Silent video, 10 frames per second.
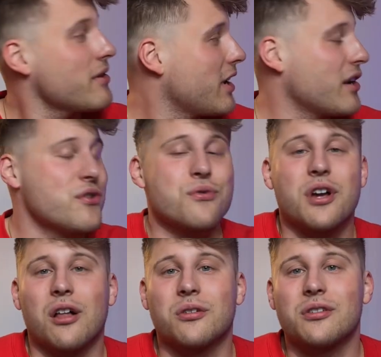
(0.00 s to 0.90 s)
Got new
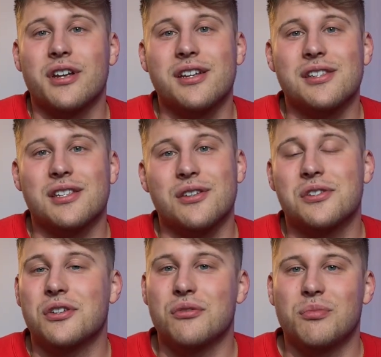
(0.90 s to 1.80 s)
color lights. I used
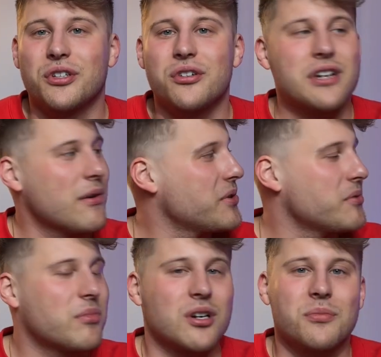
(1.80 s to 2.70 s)
to do blue, now we're
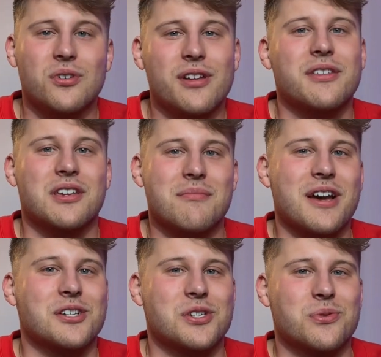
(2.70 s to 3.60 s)
doing purple. I think it
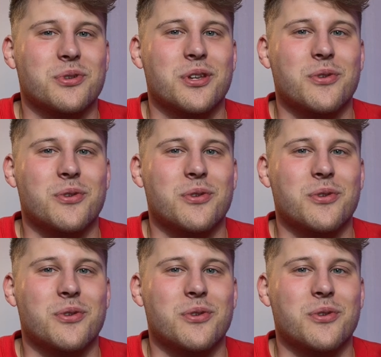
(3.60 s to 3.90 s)
matches really